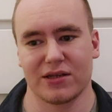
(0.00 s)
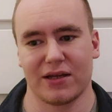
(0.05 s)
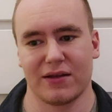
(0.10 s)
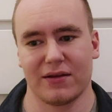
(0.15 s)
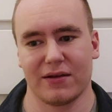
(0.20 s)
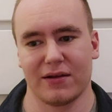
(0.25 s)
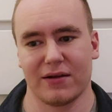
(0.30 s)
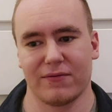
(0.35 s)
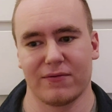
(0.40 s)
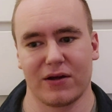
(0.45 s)

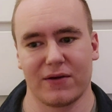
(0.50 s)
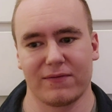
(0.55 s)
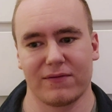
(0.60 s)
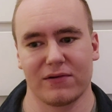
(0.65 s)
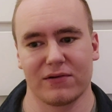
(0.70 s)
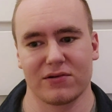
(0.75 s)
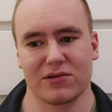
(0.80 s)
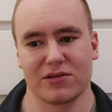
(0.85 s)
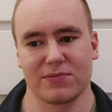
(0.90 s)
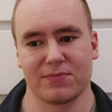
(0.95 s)
and
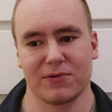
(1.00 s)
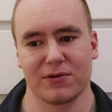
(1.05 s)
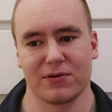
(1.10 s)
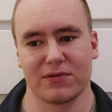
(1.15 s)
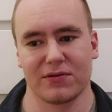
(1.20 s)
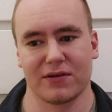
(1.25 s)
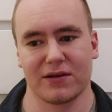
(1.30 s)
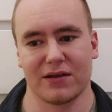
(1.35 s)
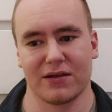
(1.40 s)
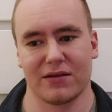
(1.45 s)
rifles,
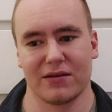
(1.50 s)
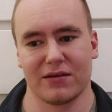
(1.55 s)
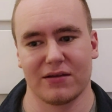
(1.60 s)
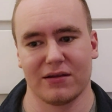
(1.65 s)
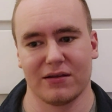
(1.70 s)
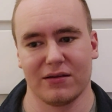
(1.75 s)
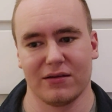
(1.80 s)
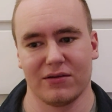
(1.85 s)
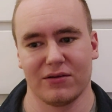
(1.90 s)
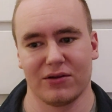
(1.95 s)
but
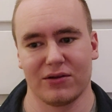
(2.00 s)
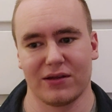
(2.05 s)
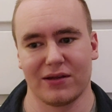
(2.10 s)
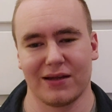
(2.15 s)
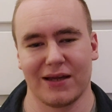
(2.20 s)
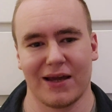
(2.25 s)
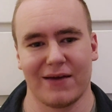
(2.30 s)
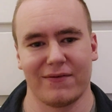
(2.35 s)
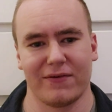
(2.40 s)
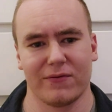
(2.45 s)
not any
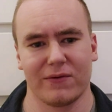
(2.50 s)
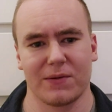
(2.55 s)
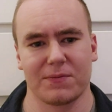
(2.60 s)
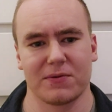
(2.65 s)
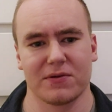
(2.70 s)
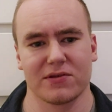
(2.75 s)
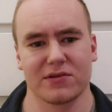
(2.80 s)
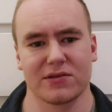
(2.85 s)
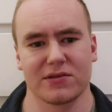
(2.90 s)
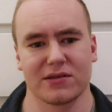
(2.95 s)
heavy
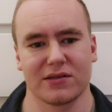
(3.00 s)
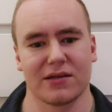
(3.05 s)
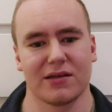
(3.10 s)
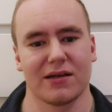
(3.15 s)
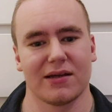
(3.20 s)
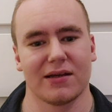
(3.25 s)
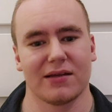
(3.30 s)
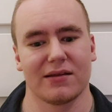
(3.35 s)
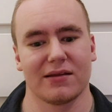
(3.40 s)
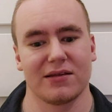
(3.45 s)
weapons.
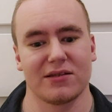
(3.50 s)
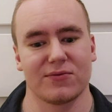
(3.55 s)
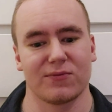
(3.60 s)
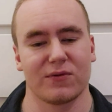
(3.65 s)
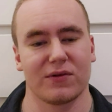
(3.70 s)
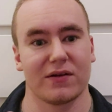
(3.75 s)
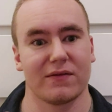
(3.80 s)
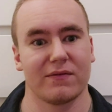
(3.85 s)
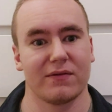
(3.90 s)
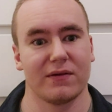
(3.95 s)
These
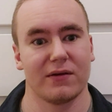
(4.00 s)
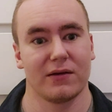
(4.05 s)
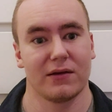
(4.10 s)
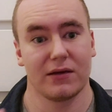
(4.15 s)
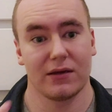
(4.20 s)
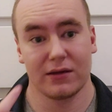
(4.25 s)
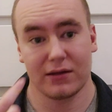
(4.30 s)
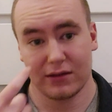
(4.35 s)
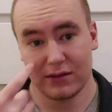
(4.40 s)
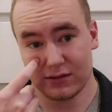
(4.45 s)
were
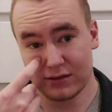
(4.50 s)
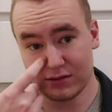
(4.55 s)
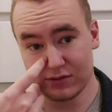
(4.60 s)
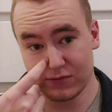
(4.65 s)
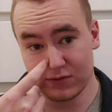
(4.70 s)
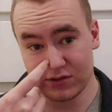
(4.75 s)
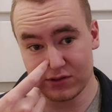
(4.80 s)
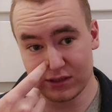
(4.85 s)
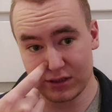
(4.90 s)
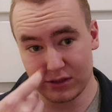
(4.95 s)

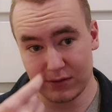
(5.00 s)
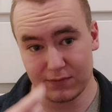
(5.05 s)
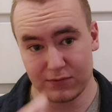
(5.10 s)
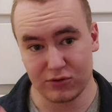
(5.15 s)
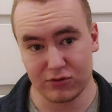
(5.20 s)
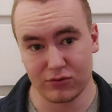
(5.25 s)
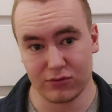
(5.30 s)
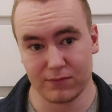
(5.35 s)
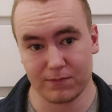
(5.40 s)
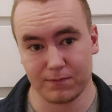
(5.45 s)
set up
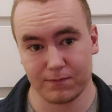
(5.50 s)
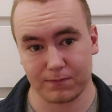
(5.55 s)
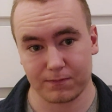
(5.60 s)
to